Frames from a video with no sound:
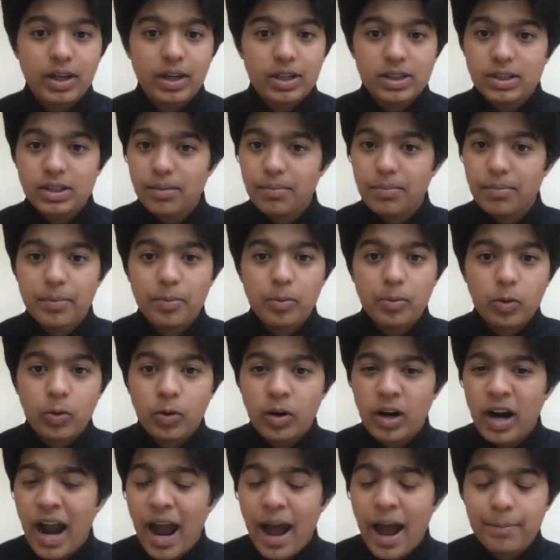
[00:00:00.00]
some people who
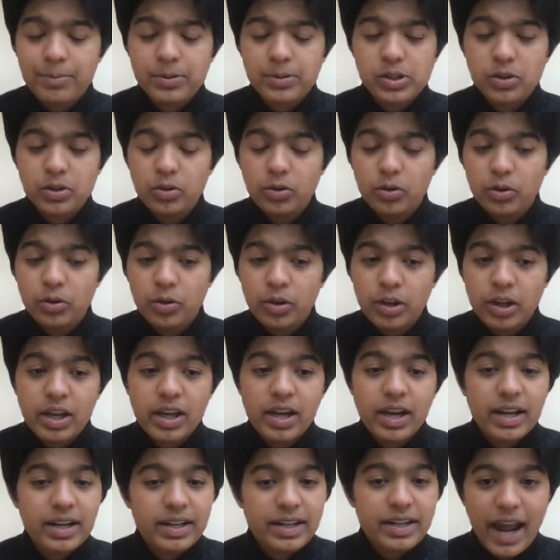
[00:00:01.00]
are
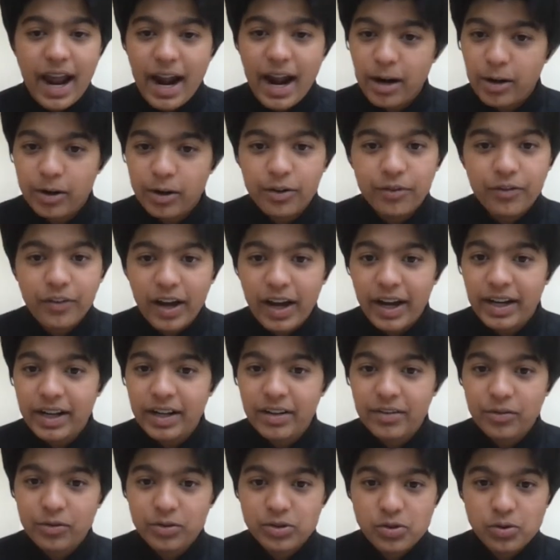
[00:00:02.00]
absolutely terrified
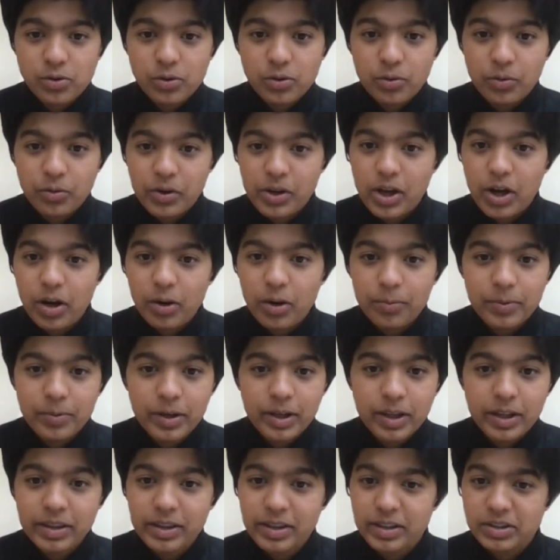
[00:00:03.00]
of school
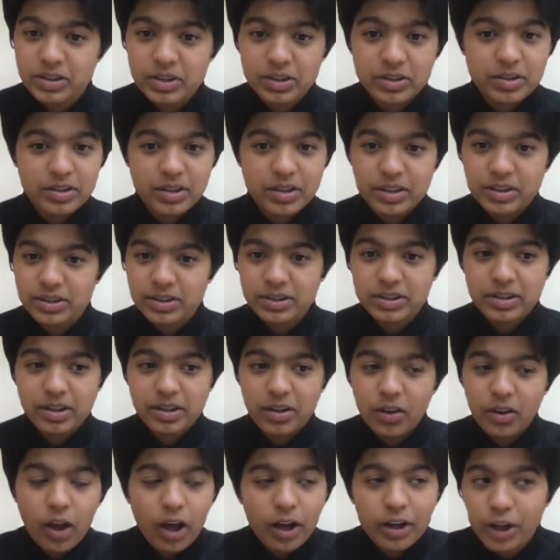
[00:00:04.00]
reopening. There's
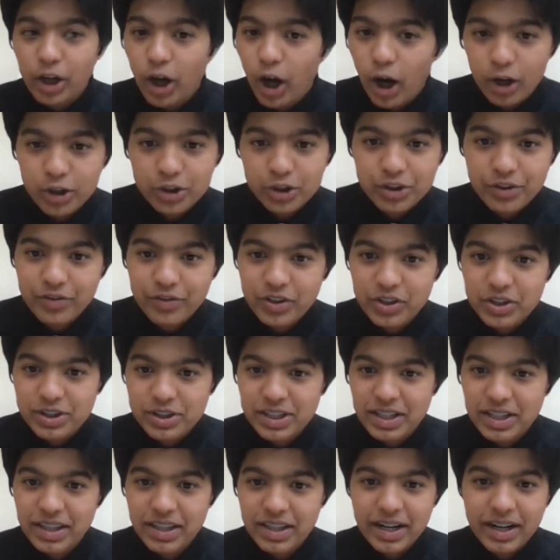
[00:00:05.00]
a lot of
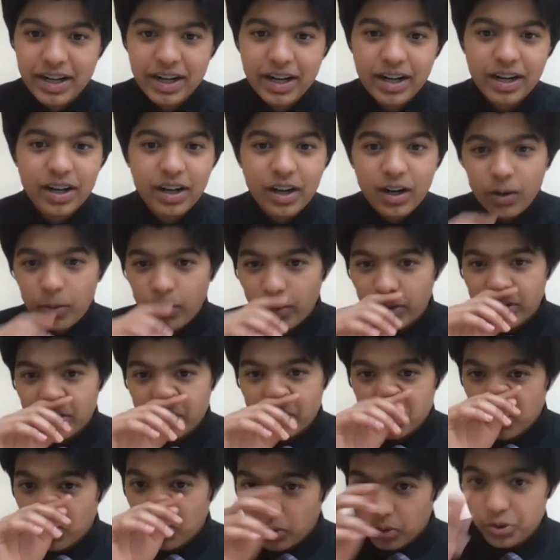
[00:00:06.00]
controversy there whether
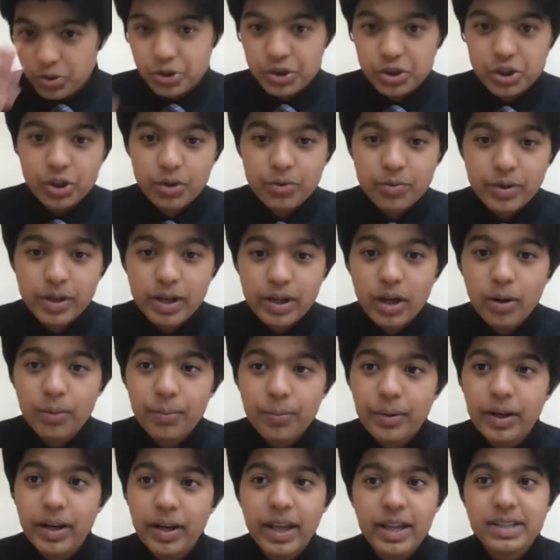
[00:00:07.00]
schools should
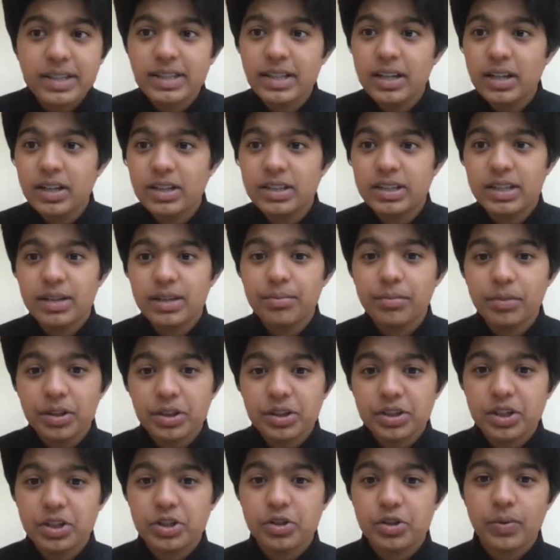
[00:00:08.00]
reopen. Is there a similar
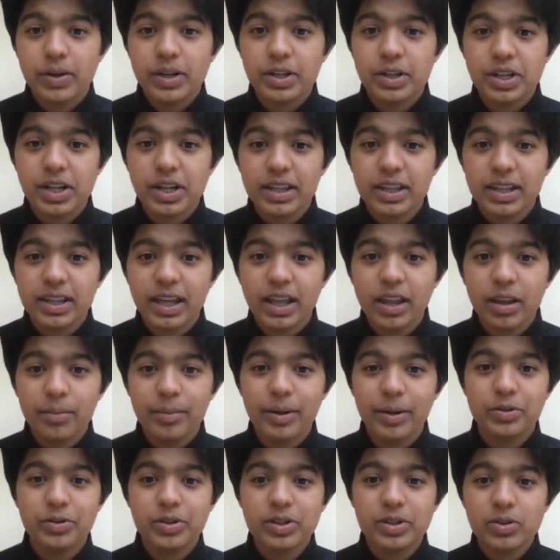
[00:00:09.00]
situation at the
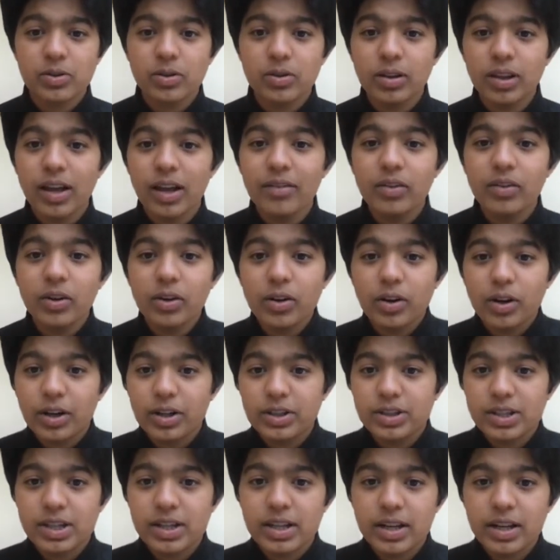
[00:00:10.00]
elementary school level, or
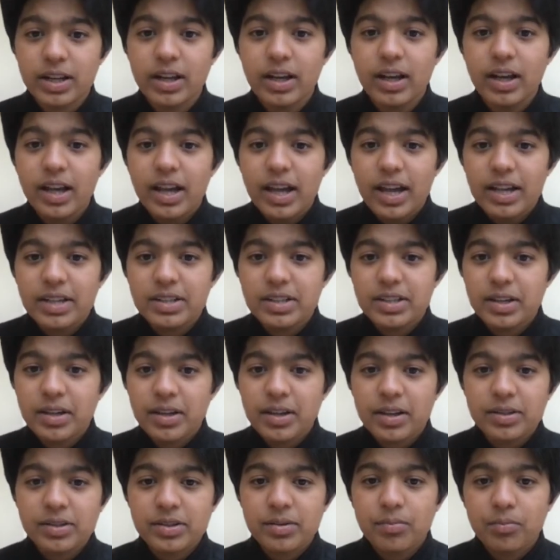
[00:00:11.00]
is it
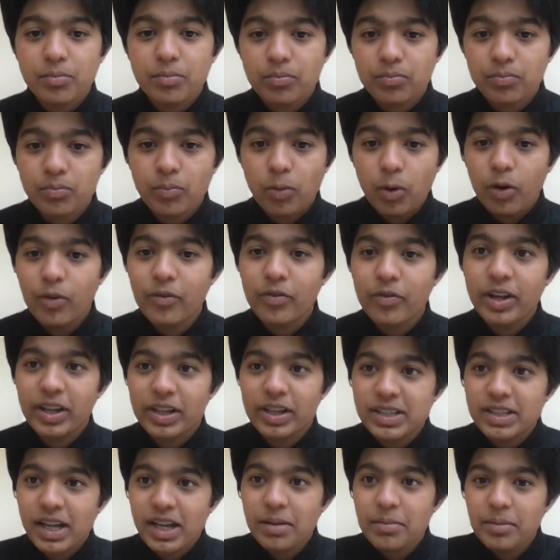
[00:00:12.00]
more of an
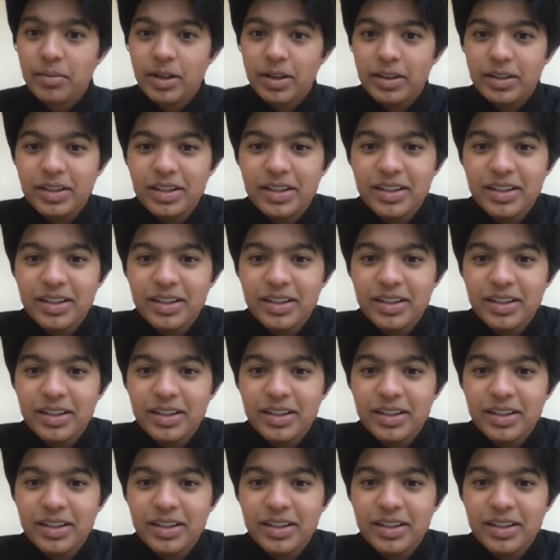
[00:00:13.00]
excitement?